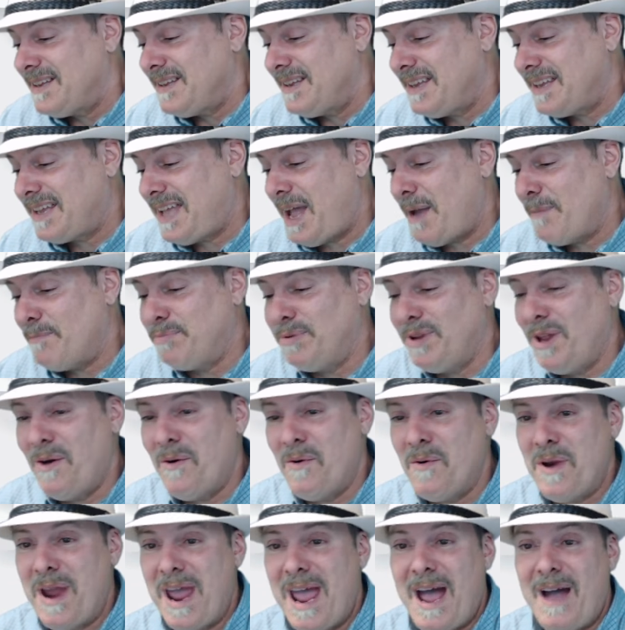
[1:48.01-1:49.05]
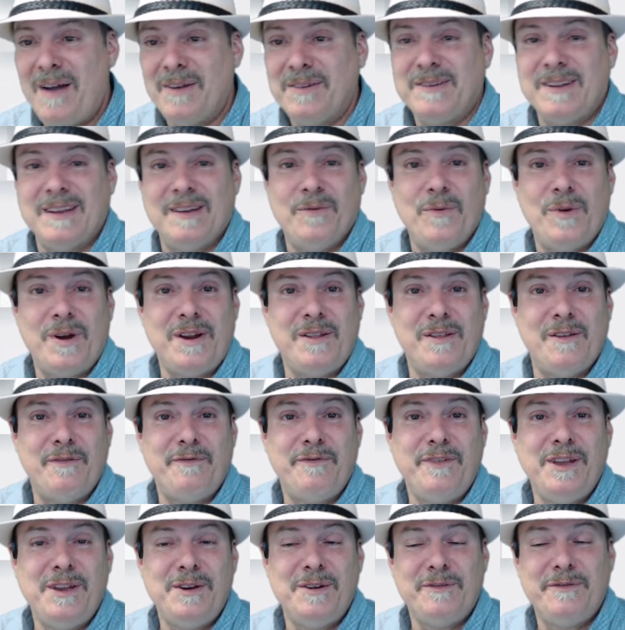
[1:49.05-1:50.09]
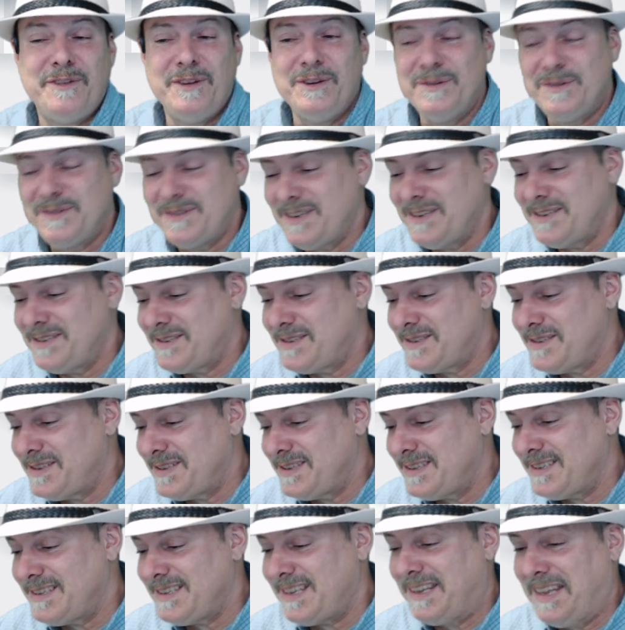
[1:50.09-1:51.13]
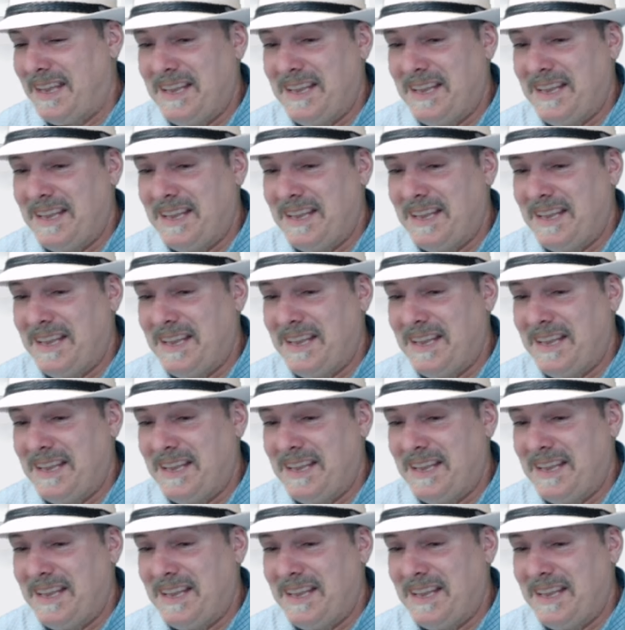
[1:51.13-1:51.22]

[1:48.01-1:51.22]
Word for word: It got blown out. Uh, one of the feeder fuses,